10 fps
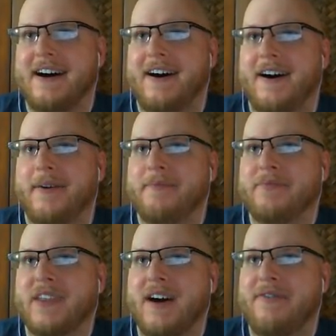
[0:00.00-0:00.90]

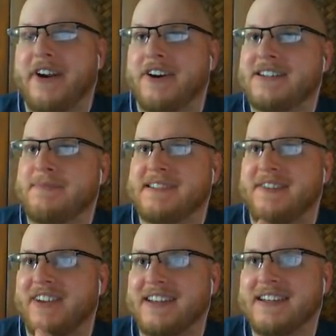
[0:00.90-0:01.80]
a very
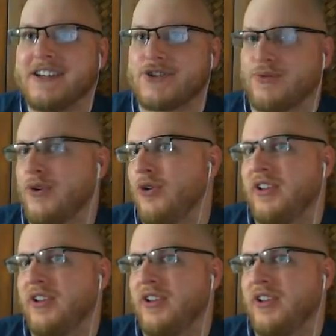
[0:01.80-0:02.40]
specific niche role?